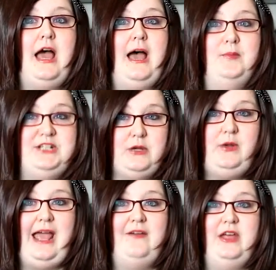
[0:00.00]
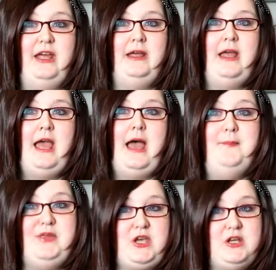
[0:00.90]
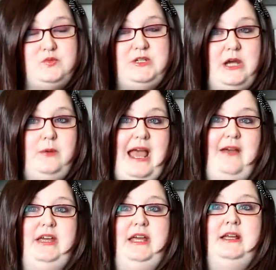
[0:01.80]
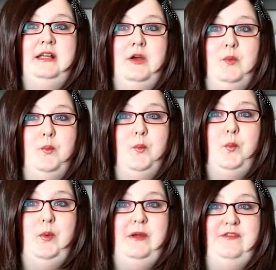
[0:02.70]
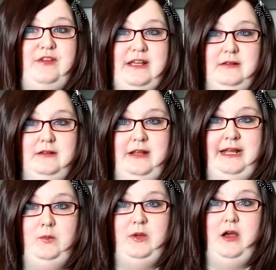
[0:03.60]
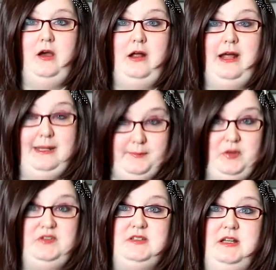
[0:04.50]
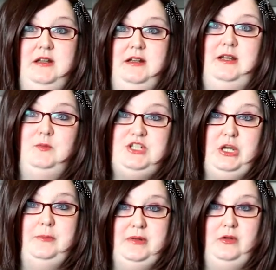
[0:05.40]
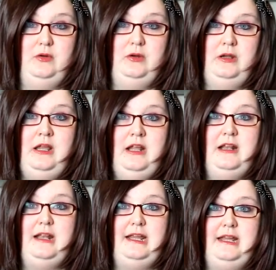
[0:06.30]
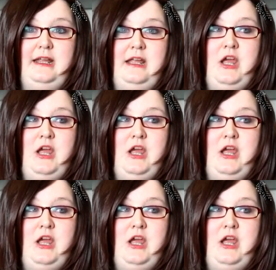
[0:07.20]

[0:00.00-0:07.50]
and we don't have it and because we don't have it we feel like we are an imposter like we don't belong like